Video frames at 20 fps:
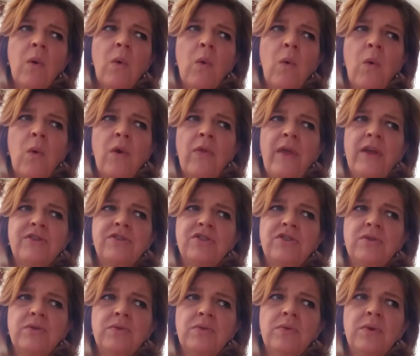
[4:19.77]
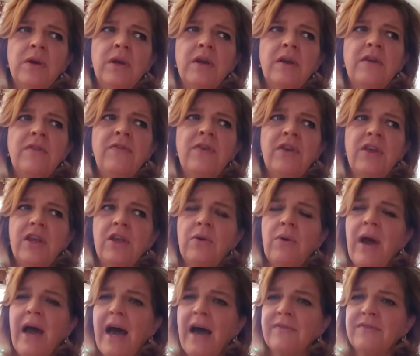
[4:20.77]
or that you feel like you
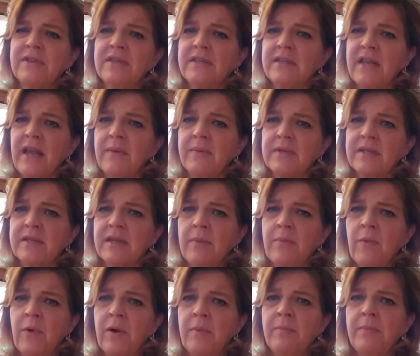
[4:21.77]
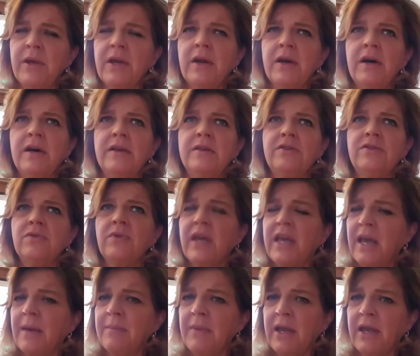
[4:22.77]
have to stay with someone because you
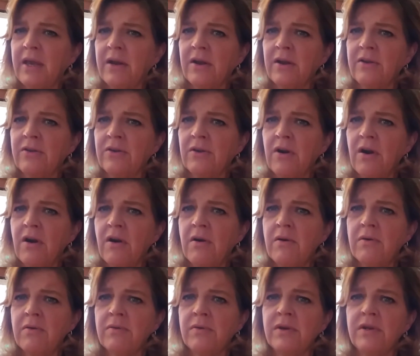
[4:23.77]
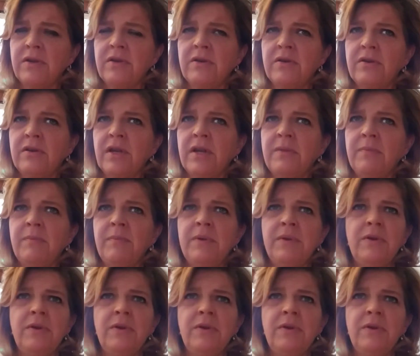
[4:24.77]
can't make it on your own, and